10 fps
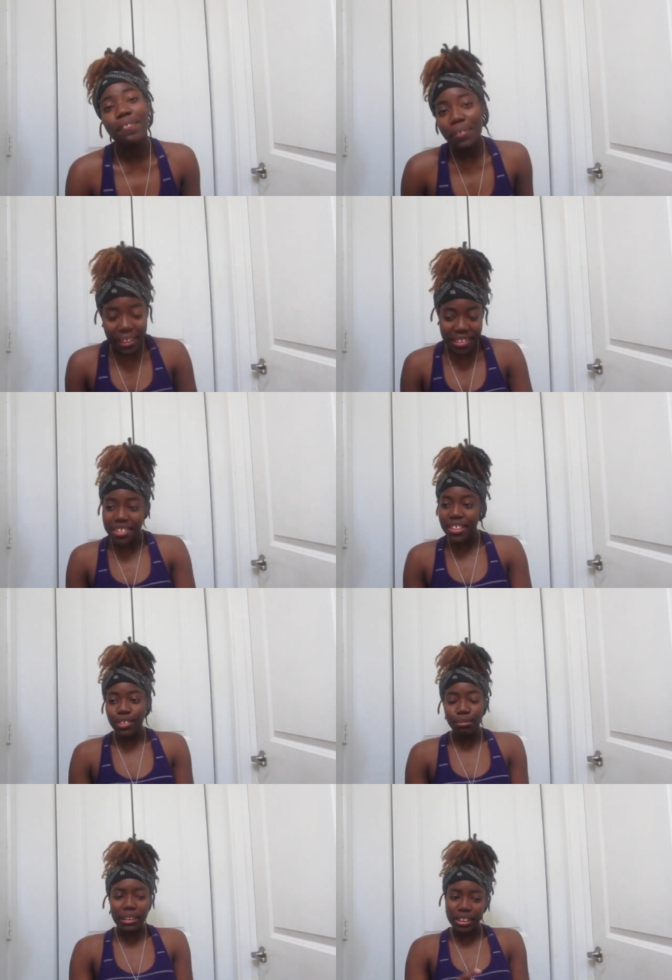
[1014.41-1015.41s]
students you
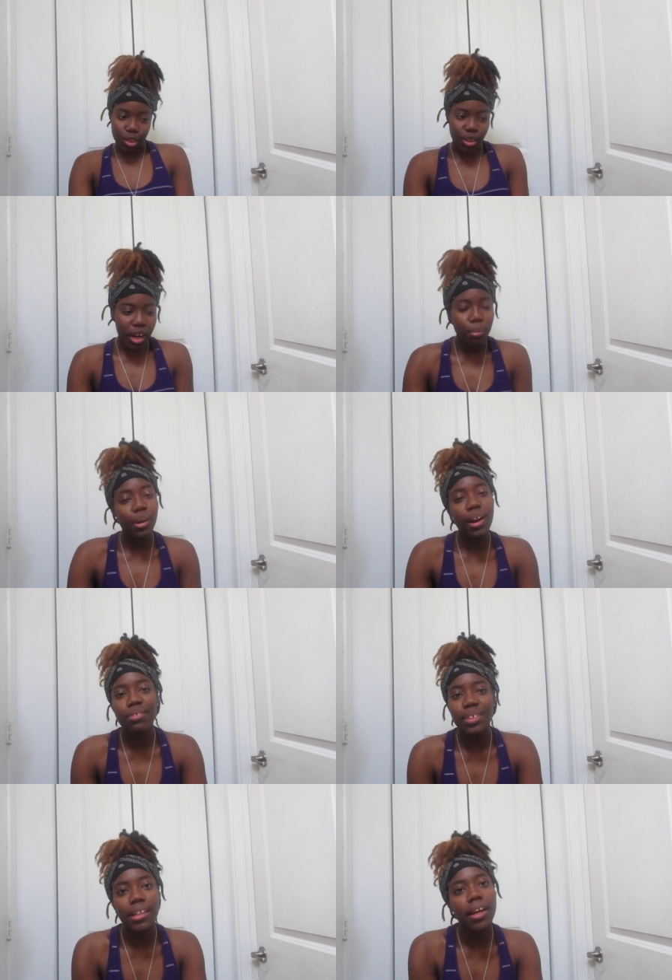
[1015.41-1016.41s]
don't want you or
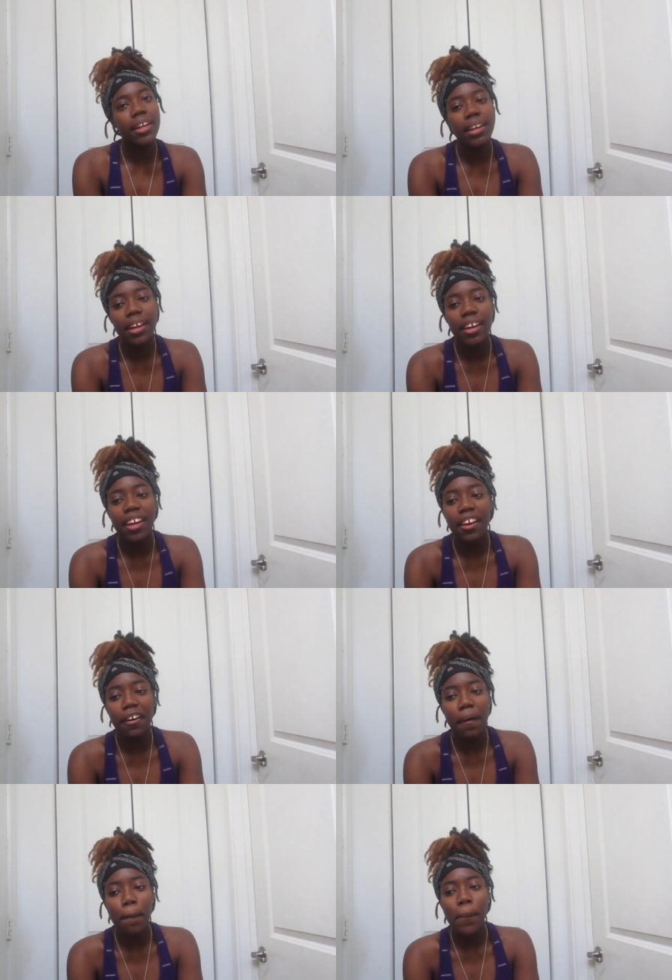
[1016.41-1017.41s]
whatever and then
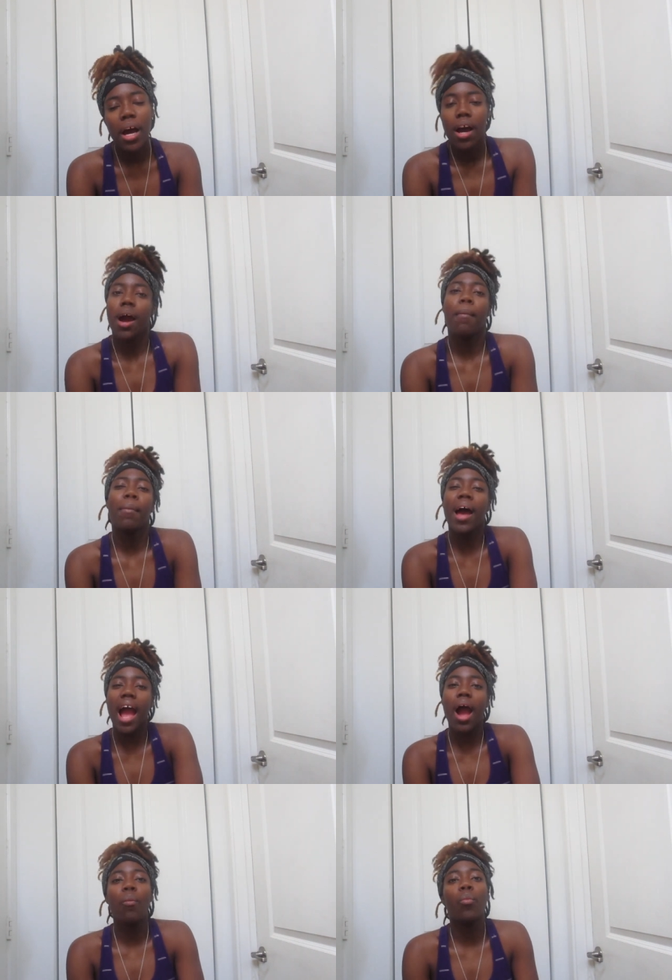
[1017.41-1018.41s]
um i
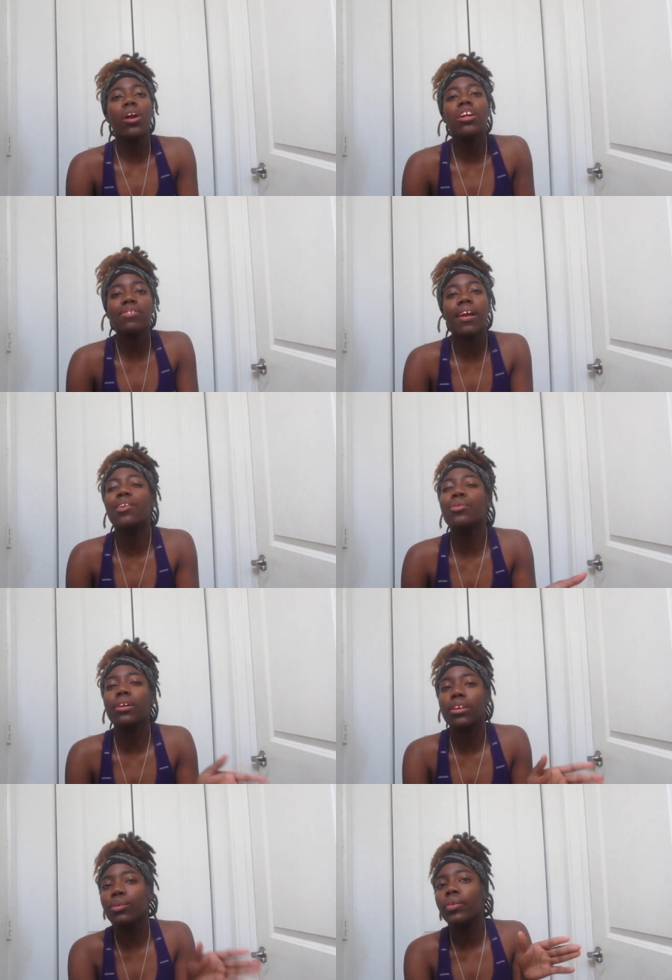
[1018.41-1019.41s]
might i want to try to do
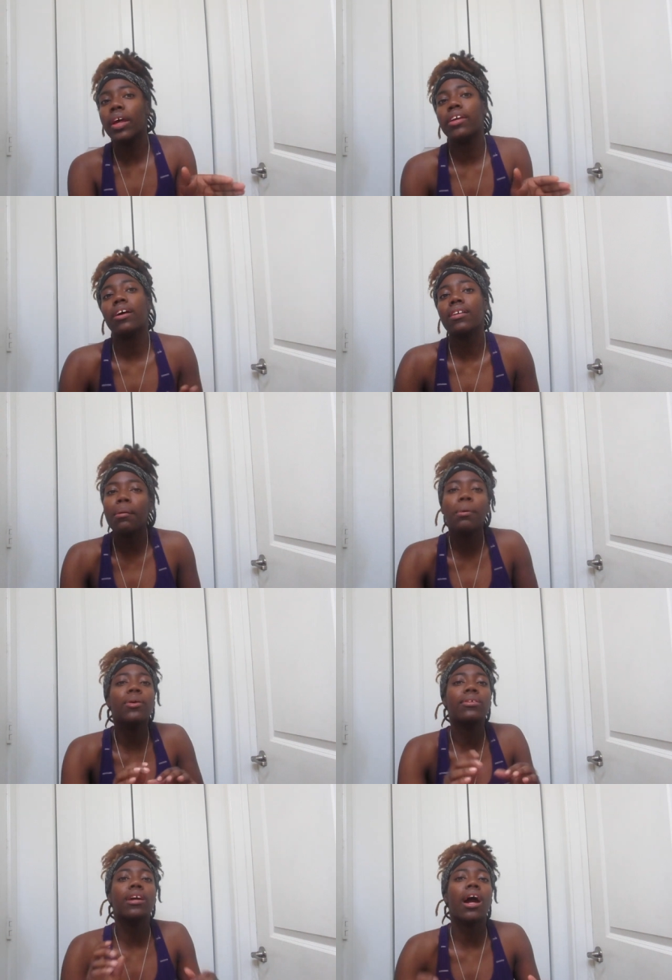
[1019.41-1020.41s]
a q&a y'all let me
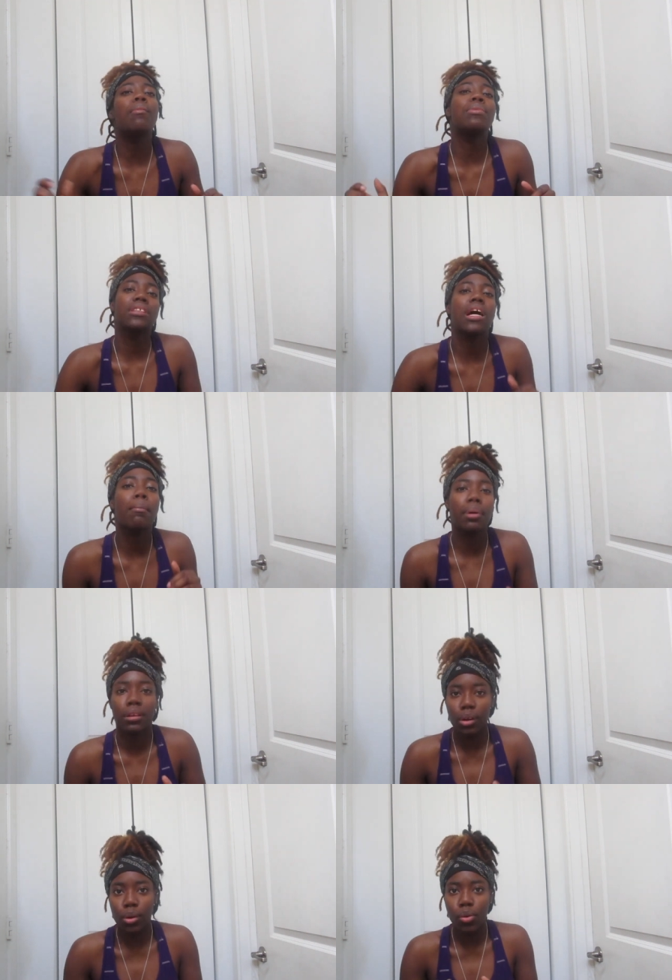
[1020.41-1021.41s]
know in the comments down
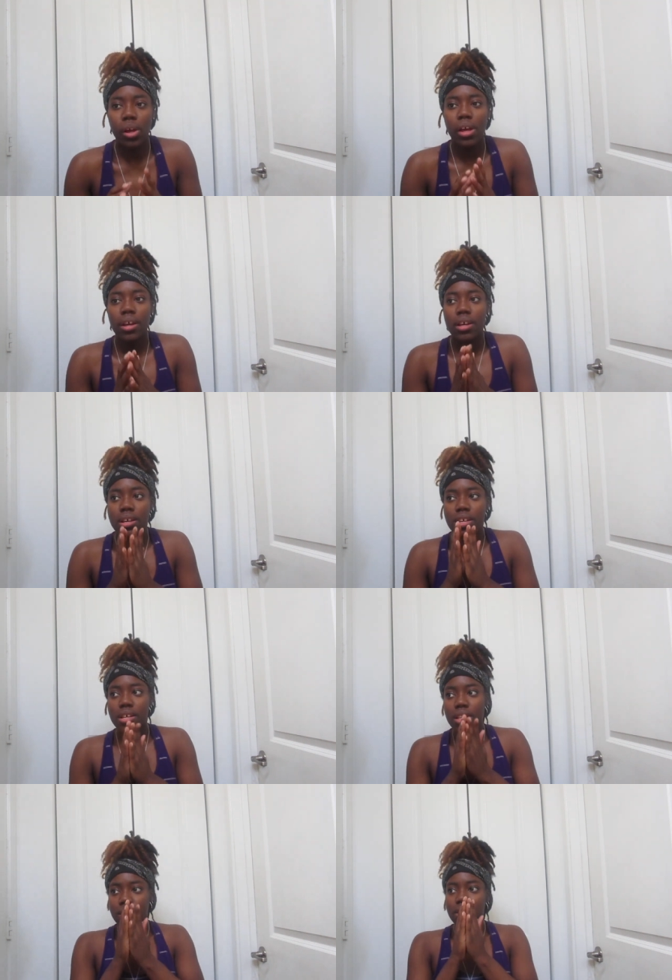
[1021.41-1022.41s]
below
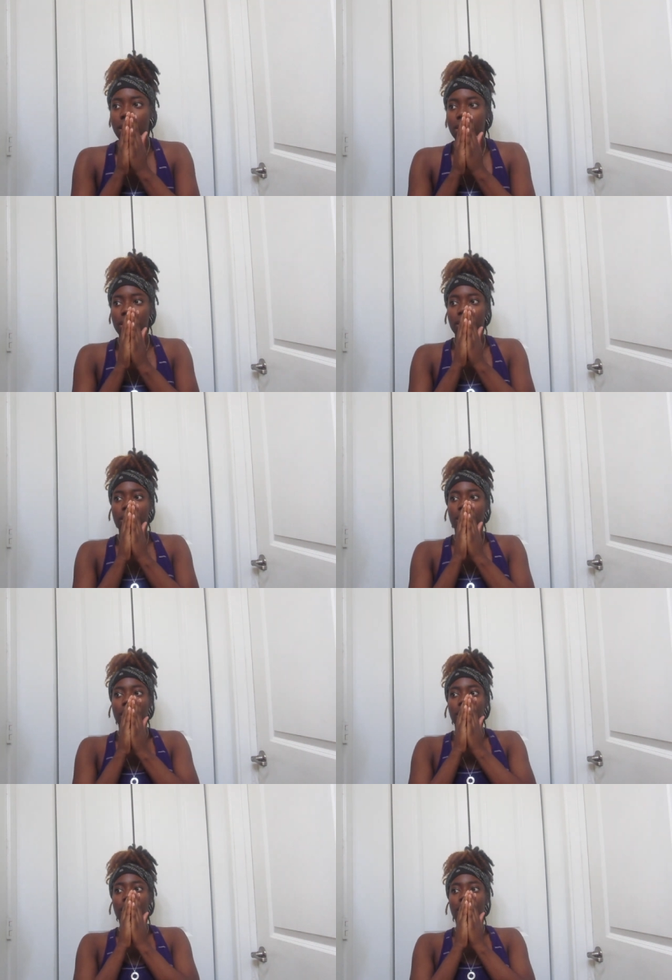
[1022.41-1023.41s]
is
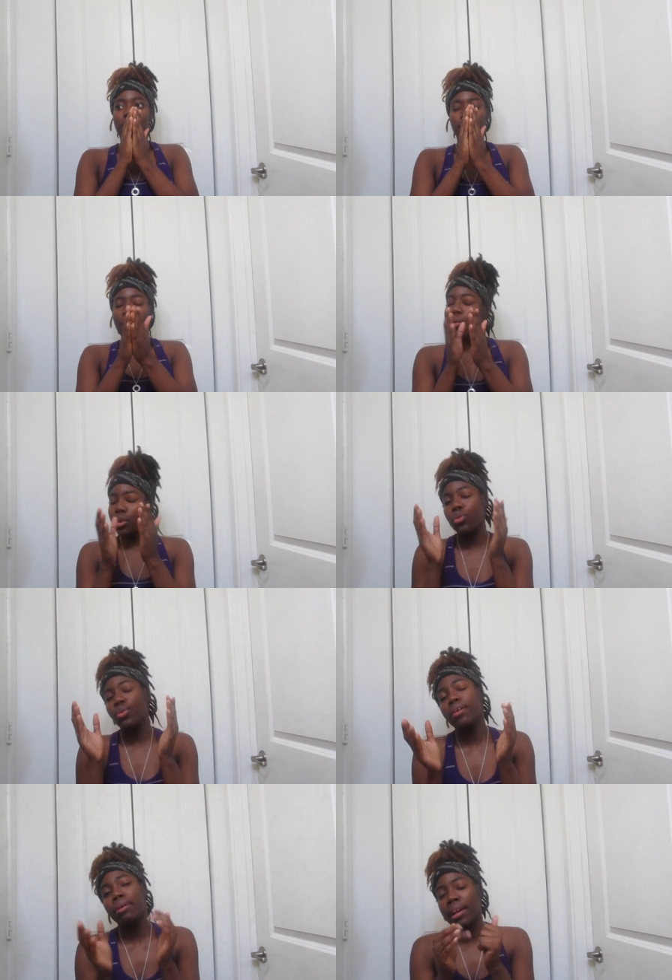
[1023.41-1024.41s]
should i do a
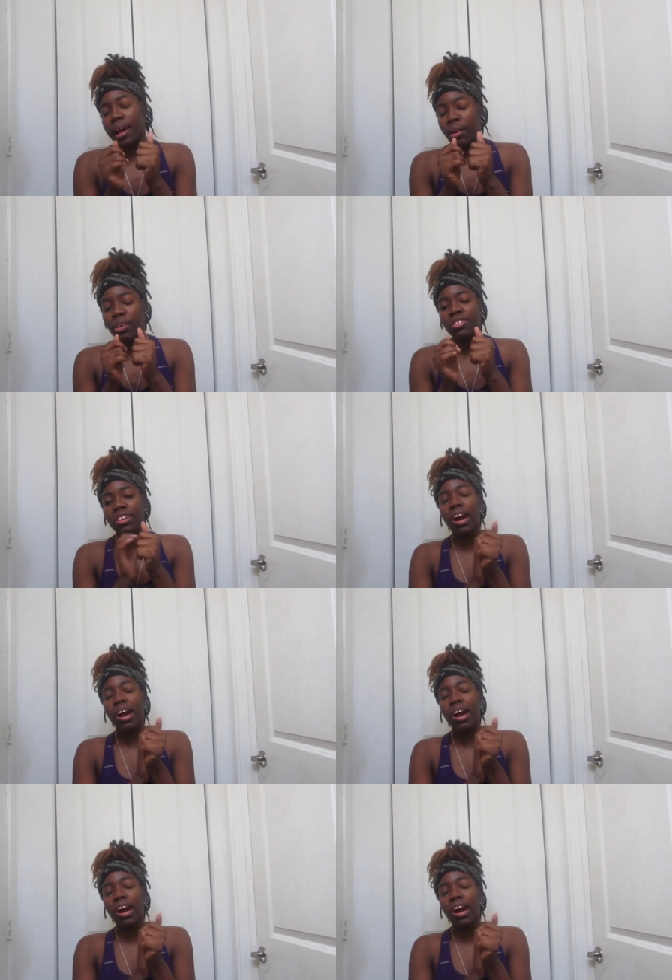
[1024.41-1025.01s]
q&a right now or should